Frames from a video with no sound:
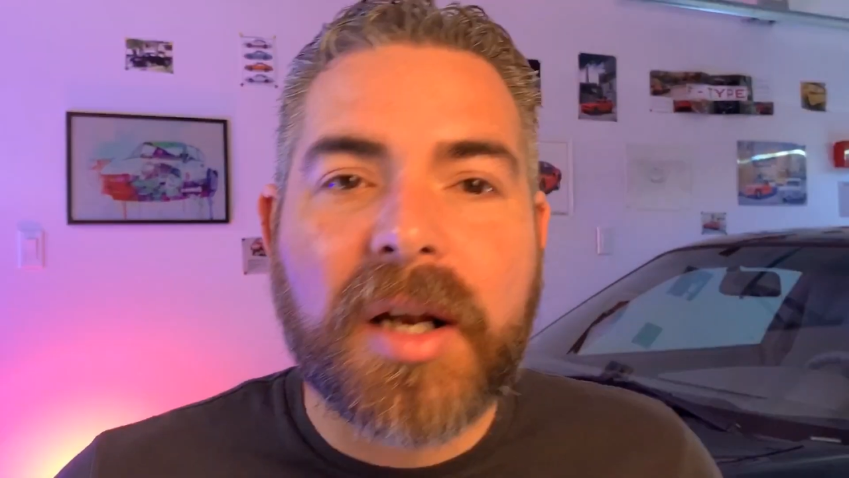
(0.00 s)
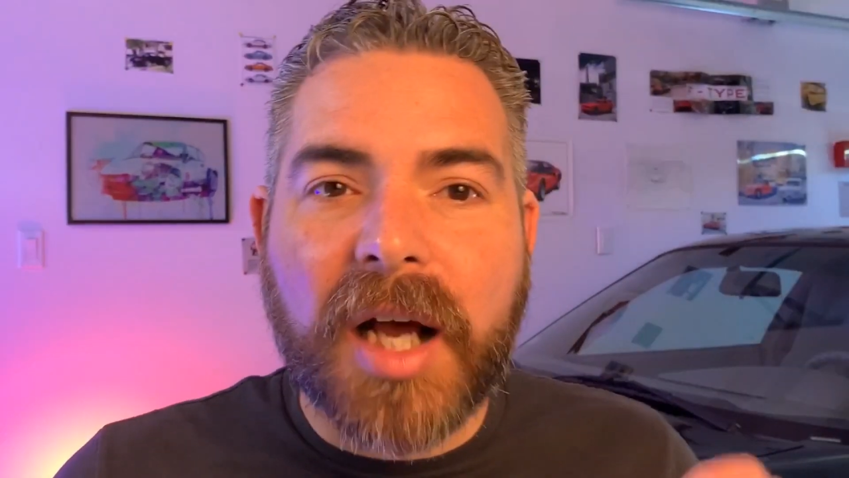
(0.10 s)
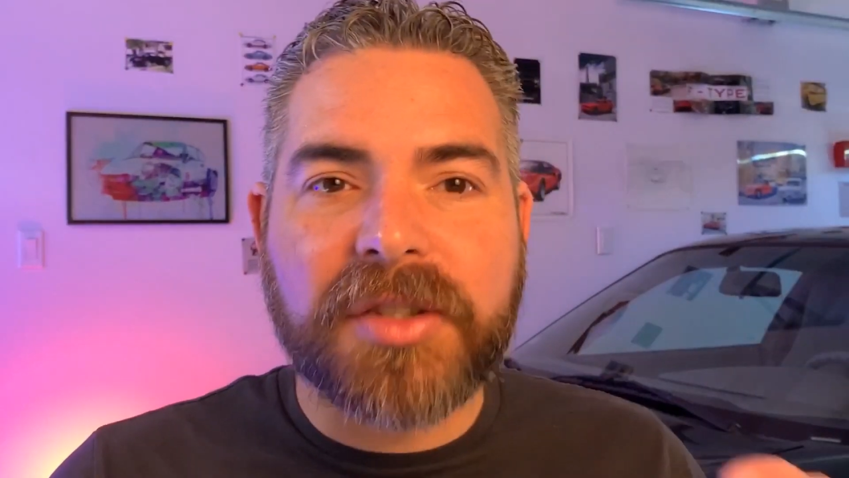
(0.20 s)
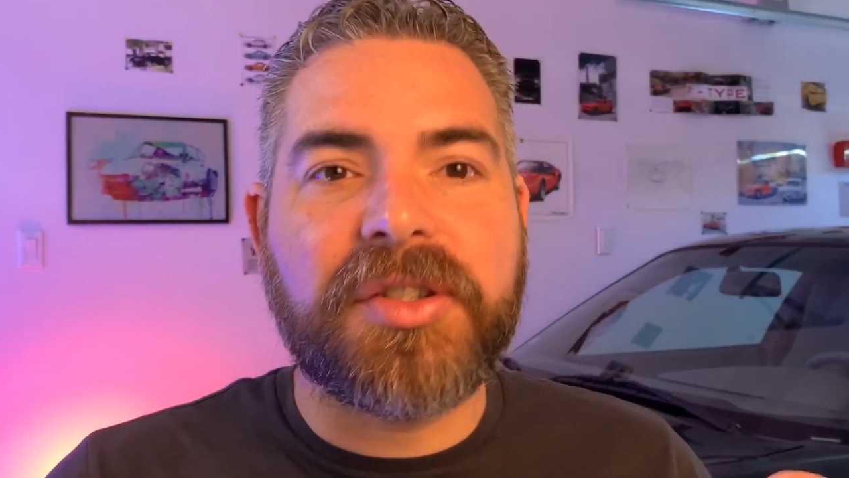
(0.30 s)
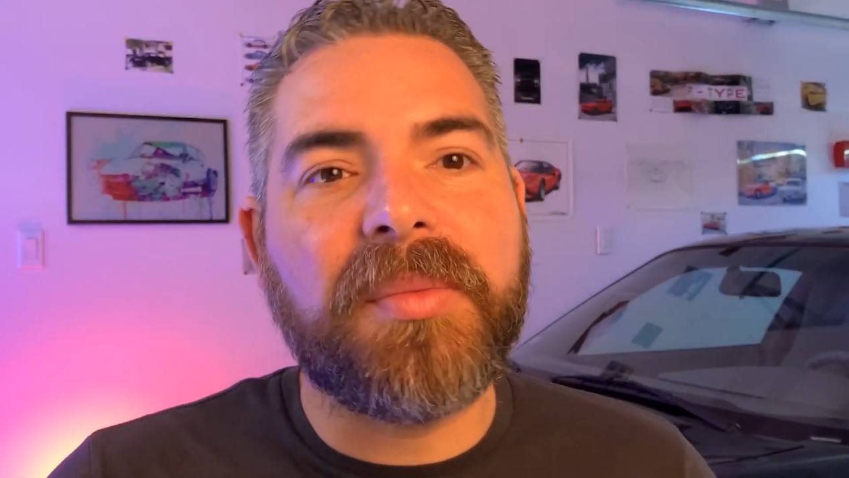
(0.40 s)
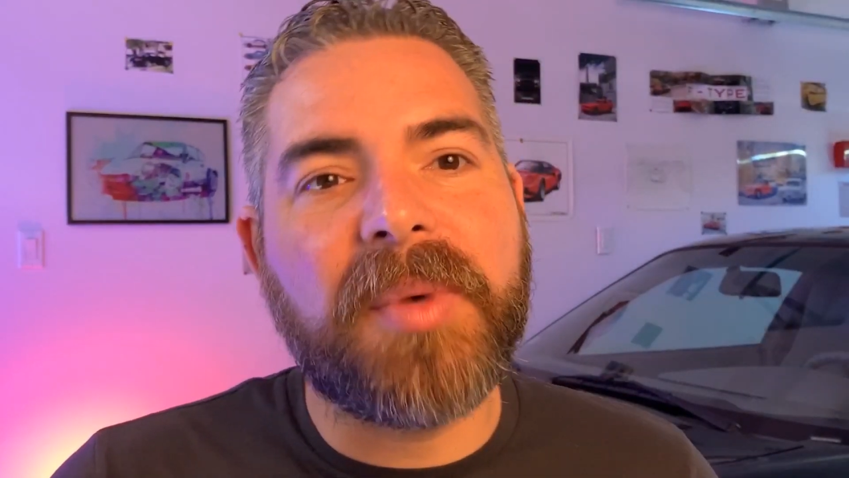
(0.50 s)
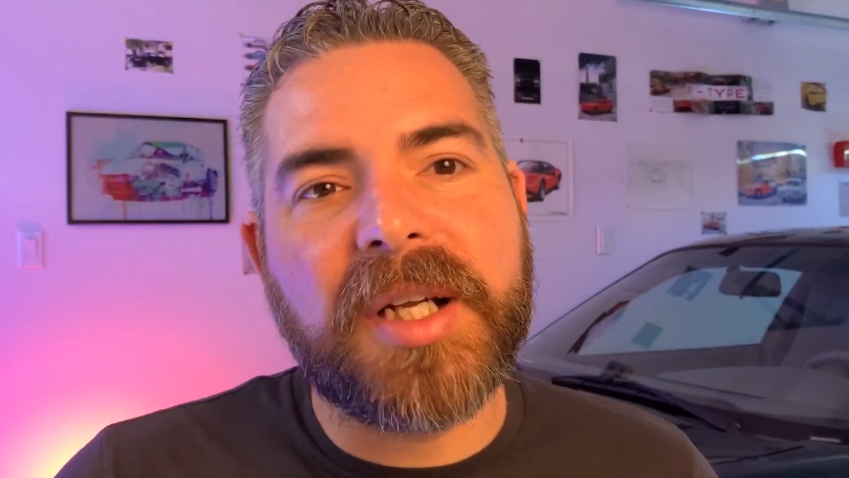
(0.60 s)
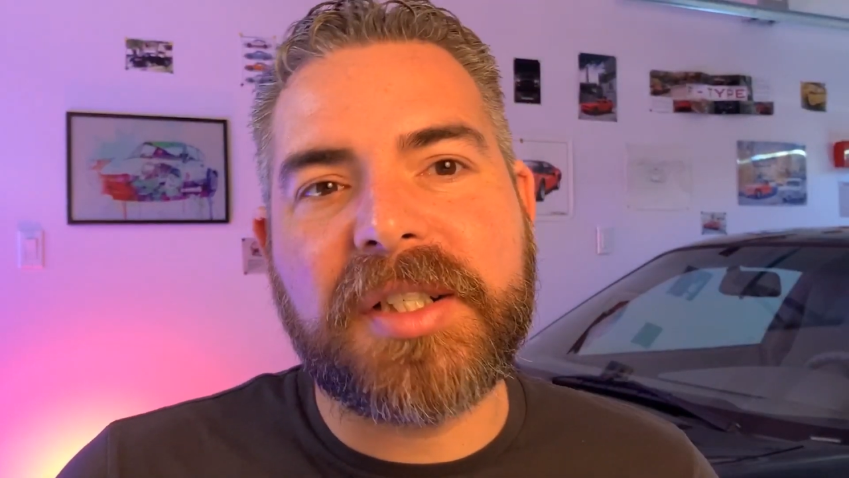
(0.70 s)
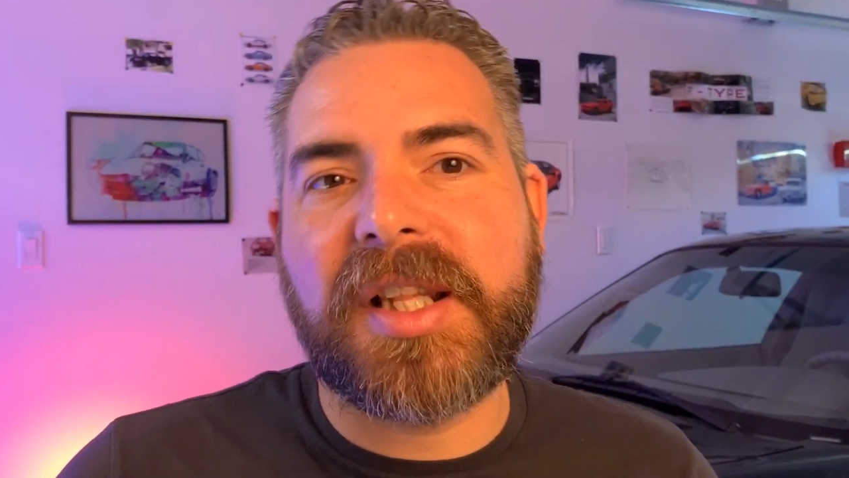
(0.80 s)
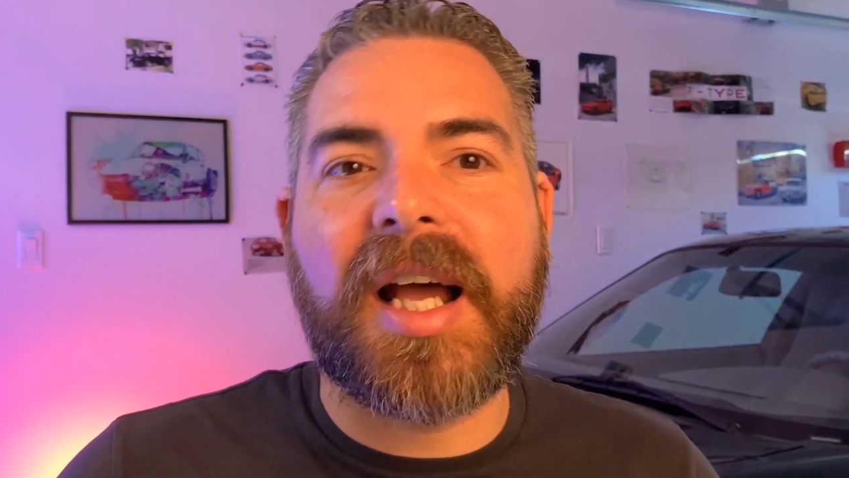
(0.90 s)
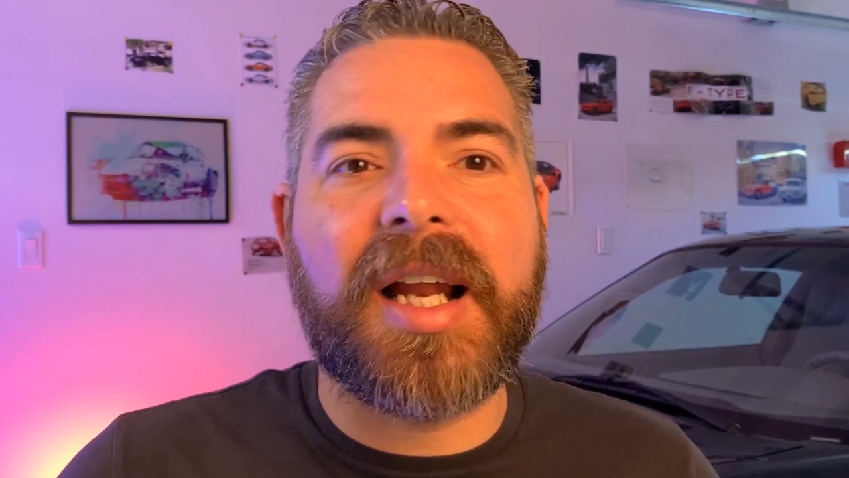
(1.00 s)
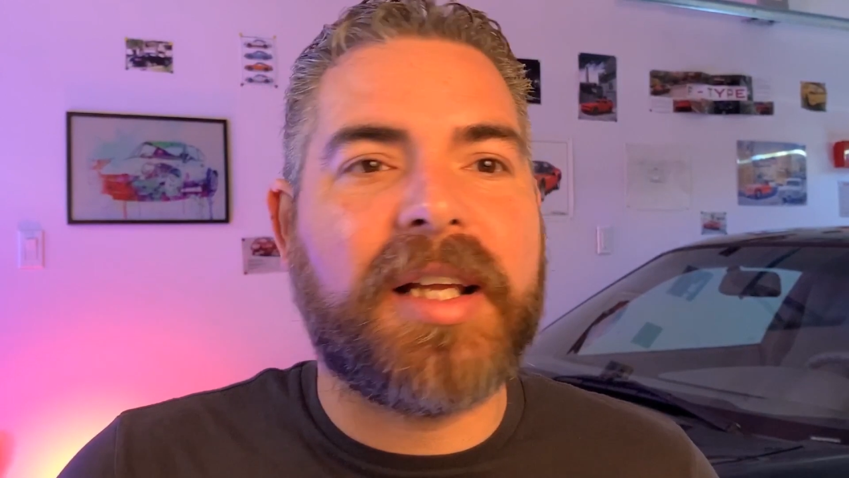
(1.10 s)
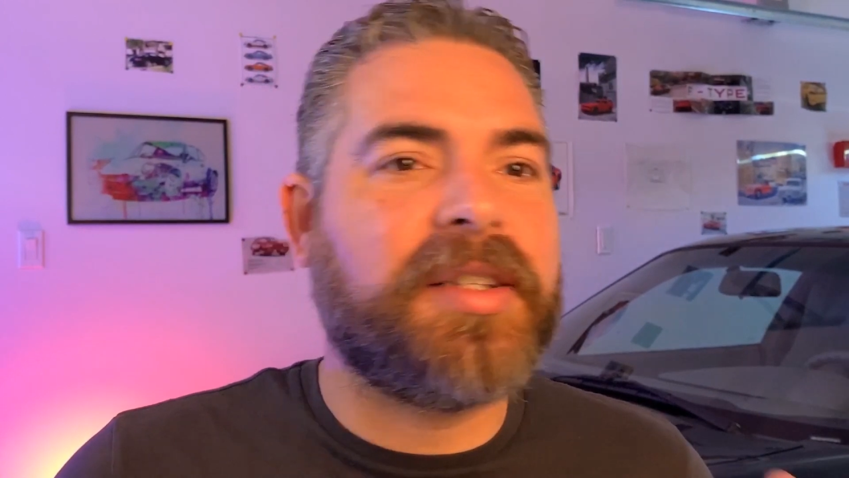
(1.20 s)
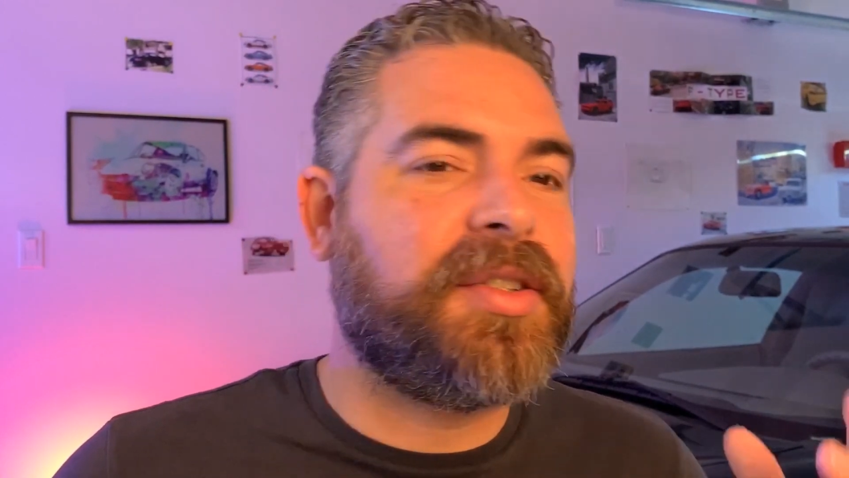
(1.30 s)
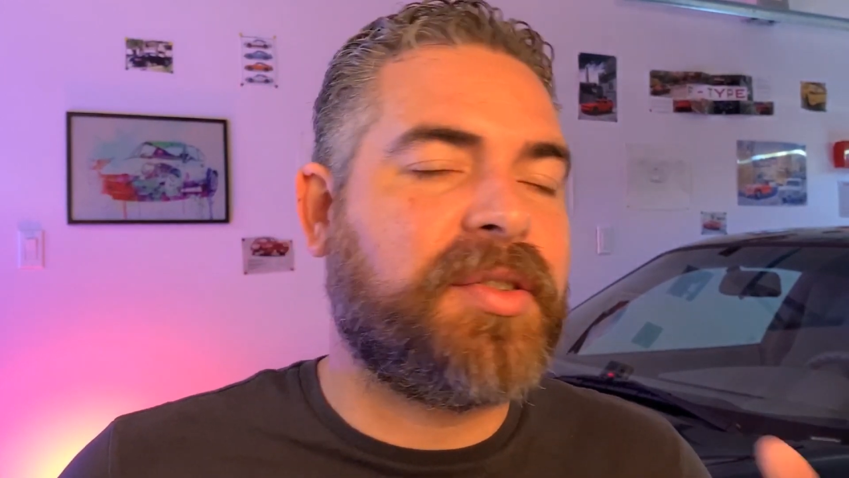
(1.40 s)
Not so much that
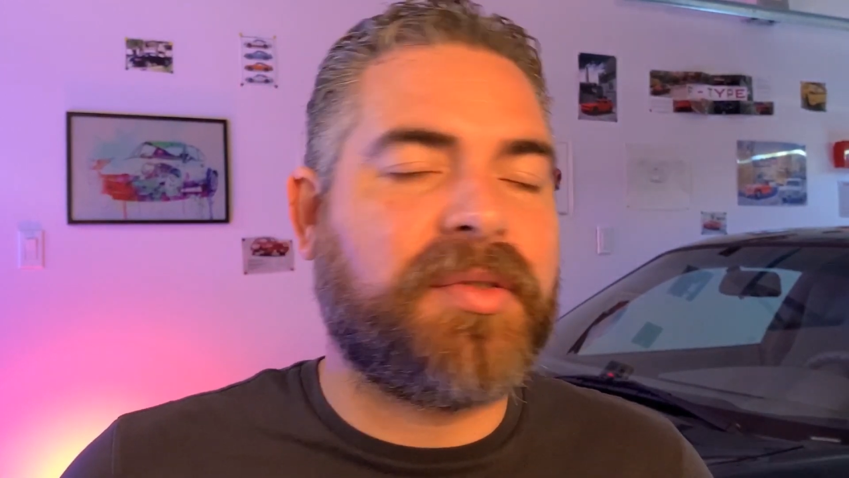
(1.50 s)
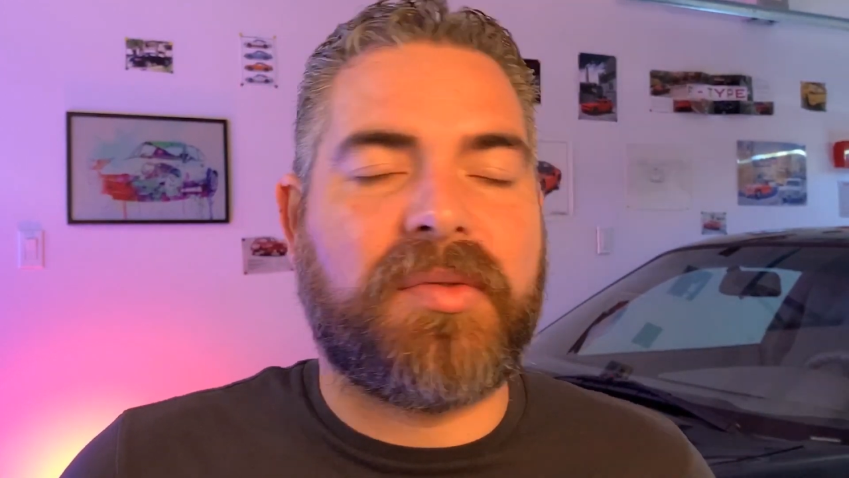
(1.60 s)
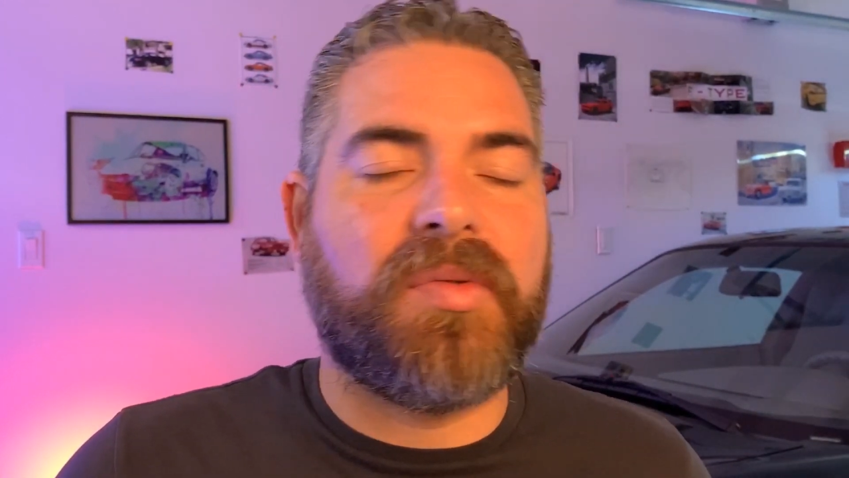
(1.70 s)
it's